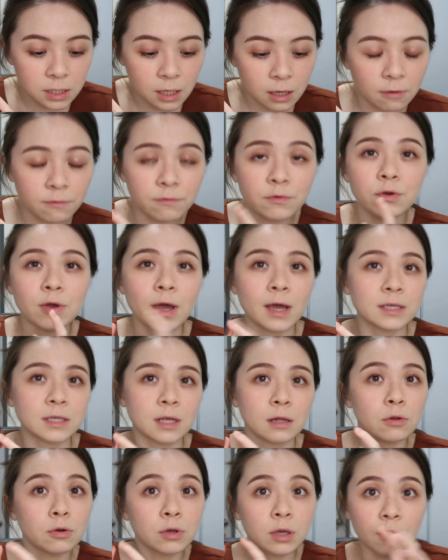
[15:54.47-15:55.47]
if you guys
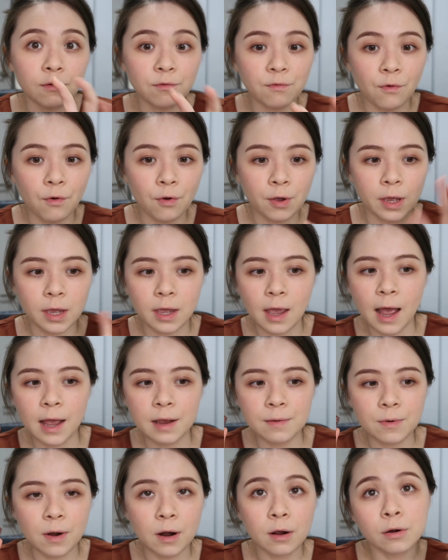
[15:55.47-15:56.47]
are looking for a
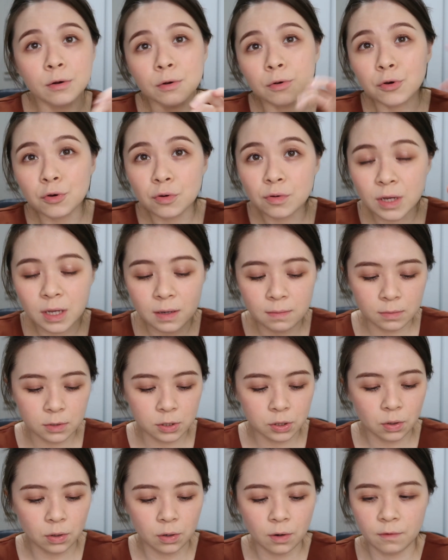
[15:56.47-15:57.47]
eyebrow cream
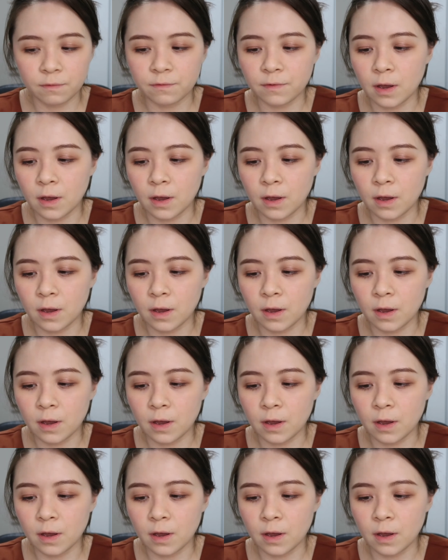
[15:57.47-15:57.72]
sort of